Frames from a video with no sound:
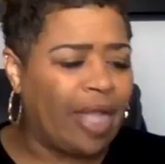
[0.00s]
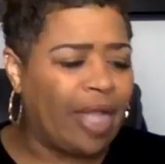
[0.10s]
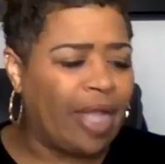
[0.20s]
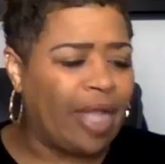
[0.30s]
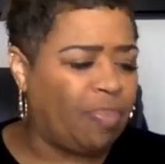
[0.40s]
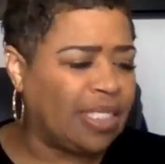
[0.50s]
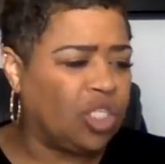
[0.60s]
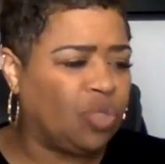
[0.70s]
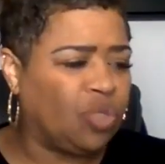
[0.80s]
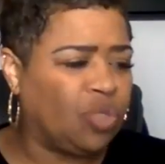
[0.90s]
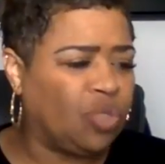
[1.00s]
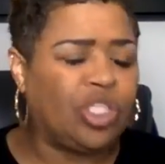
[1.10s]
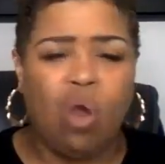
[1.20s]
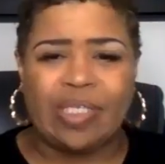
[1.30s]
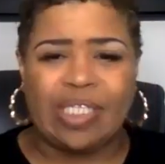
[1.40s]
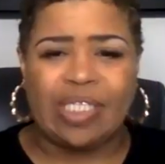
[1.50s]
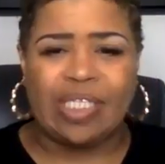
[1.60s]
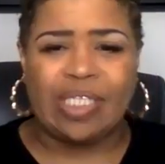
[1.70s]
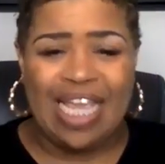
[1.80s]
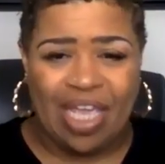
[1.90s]
through rites of passage, what you are
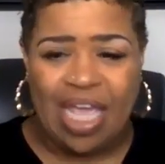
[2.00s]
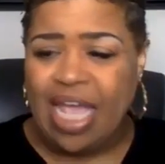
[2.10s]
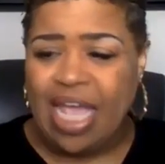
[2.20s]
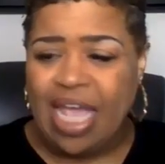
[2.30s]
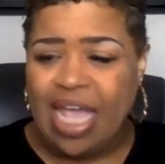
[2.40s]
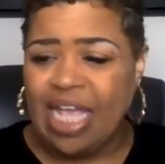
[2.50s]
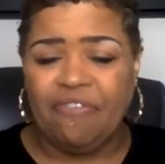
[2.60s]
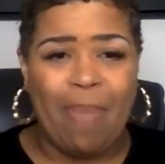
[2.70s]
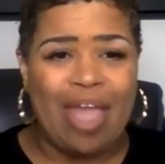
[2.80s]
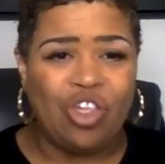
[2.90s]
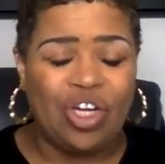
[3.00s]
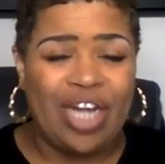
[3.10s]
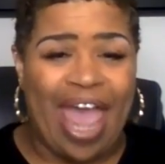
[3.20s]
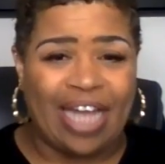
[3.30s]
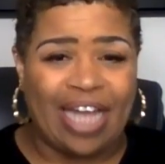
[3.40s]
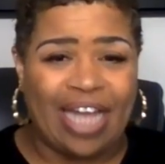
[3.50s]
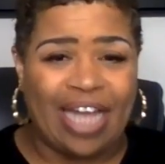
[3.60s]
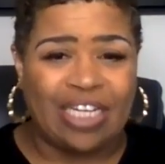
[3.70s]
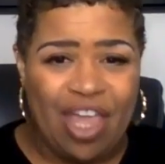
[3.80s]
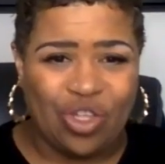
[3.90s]
receiving is information and
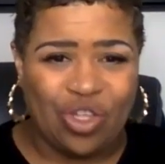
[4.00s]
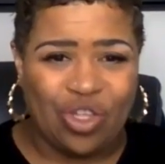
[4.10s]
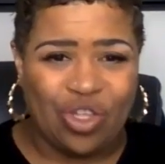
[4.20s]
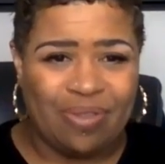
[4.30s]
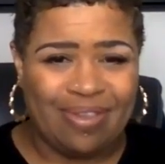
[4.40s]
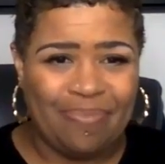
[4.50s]
activation.